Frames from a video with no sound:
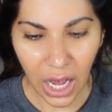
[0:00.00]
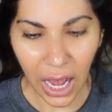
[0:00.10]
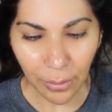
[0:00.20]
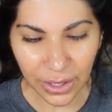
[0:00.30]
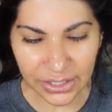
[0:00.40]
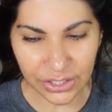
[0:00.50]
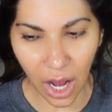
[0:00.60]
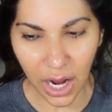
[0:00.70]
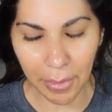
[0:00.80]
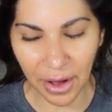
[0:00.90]
I want to
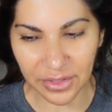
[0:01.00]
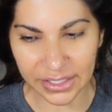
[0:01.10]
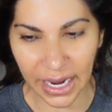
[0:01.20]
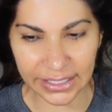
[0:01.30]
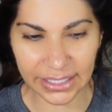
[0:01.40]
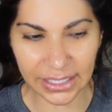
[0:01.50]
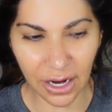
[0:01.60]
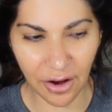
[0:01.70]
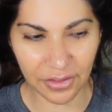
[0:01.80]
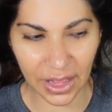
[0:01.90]
talk about this idea
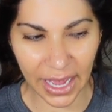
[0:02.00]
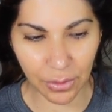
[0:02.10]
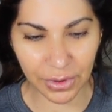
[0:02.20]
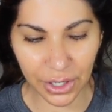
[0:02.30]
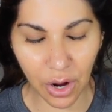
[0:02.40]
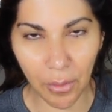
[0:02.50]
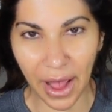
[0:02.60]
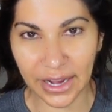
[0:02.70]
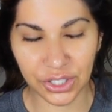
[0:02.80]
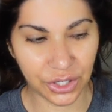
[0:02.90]
of like when you go
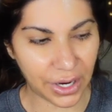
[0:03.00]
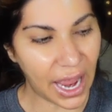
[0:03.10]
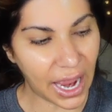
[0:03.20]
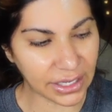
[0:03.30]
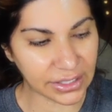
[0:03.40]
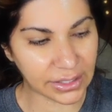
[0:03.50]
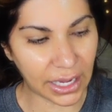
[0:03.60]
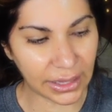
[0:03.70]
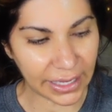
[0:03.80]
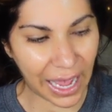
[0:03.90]
back to your ex
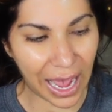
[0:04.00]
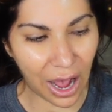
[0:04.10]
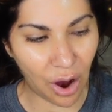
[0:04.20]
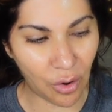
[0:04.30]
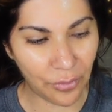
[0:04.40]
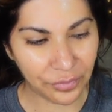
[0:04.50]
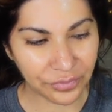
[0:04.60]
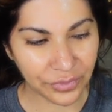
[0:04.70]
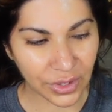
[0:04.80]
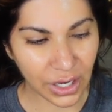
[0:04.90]
and like how
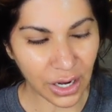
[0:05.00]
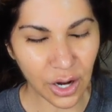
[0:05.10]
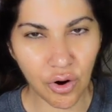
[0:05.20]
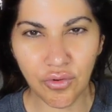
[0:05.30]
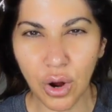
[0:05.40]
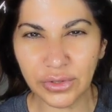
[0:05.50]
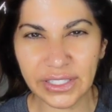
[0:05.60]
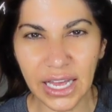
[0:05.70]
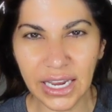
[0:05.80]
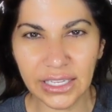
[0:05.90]
kind of gross
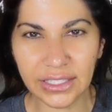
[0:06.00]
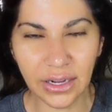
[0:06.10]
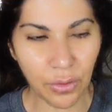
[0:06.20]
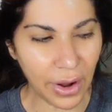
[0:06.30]
that is in a